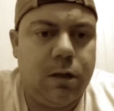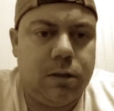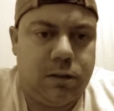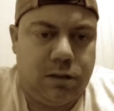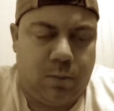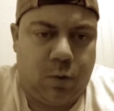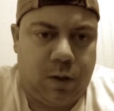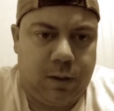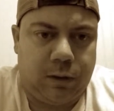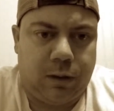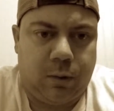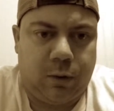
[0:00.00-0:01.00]
somewhat on the
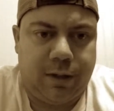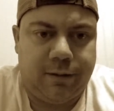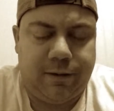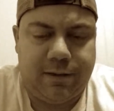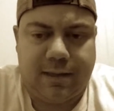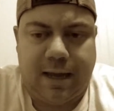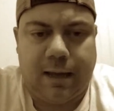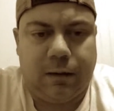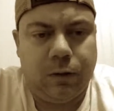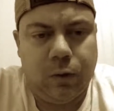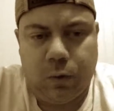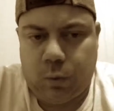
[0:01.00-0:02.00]
lower end of the scale.